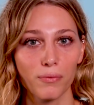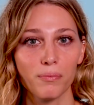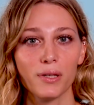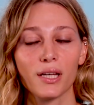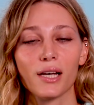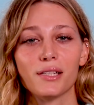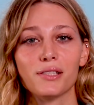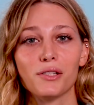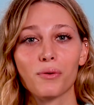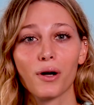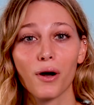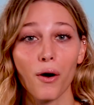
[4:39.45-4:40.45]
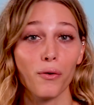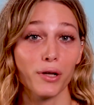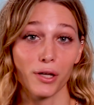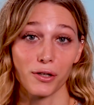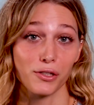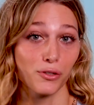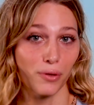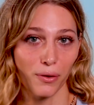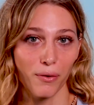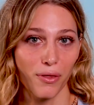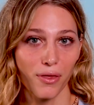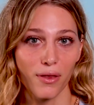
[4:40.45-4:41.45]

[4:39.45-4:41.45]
because you are owning your truth,